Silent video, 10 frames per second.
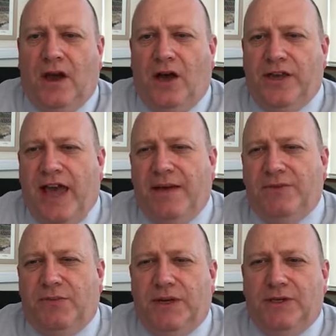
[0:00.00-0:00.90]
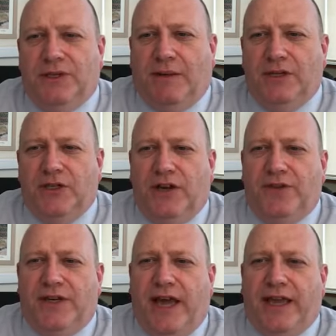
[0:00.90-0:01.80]
Our care homes have been established over
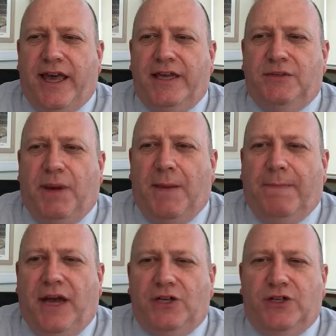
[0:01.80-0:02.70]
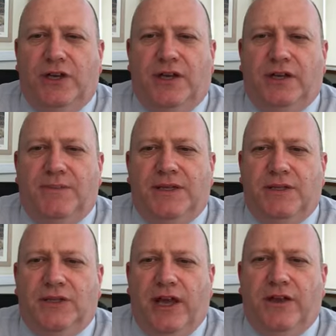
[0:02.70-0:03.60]
the decades by passionate and
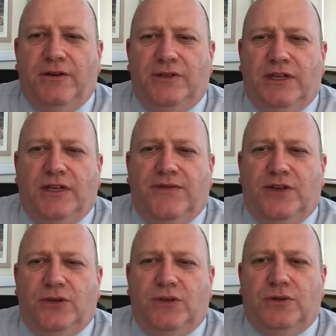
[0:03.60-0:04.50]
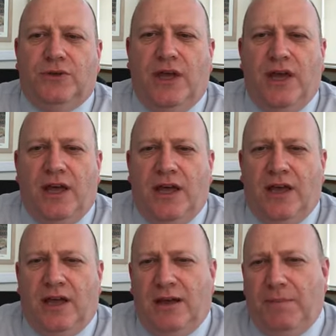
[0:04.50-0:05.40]
committed donors and individuals,
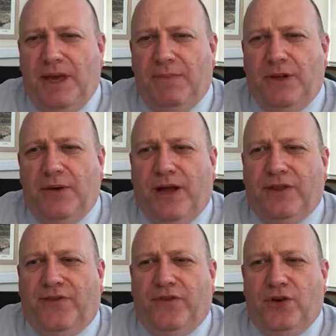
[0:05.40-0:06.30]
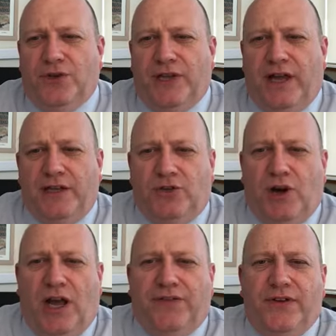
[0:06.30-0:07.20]
people who have the foresight,
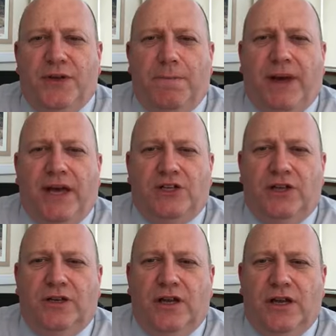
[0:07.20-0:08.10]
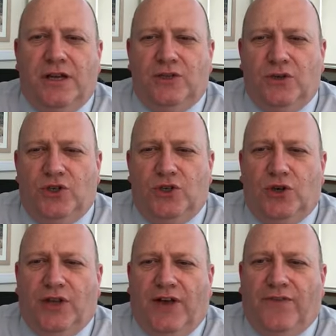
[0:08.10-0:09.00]
drive and compassion to
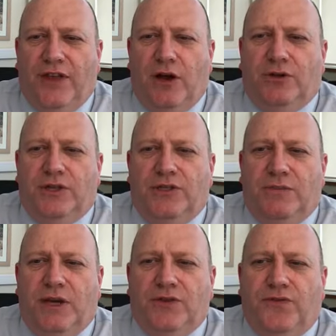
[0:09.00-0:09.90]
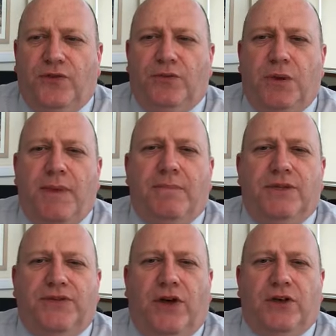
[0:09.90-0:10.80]
ensure that for the oldest and most vulnerable
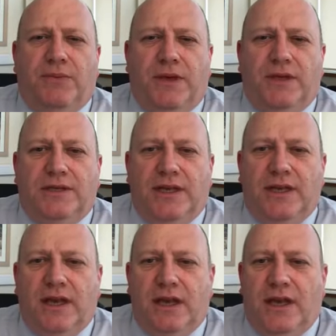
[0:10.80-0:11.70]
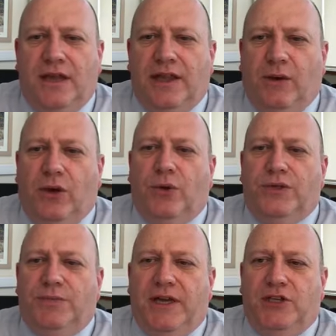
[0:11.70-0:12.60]
members of our community, there will
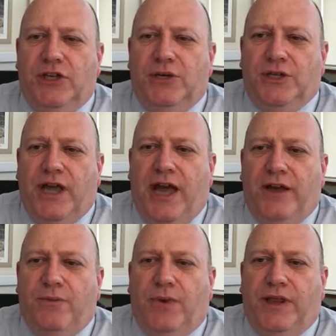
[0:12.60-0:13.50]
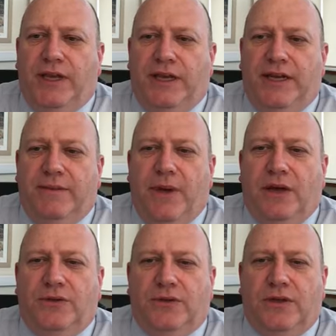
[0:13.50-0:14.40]
always be a Jewish care home when they need it
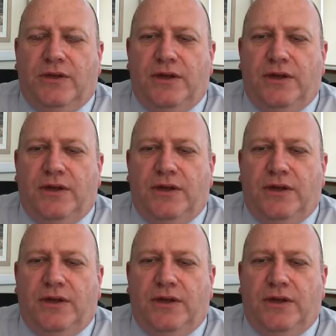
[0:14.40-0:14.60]
most.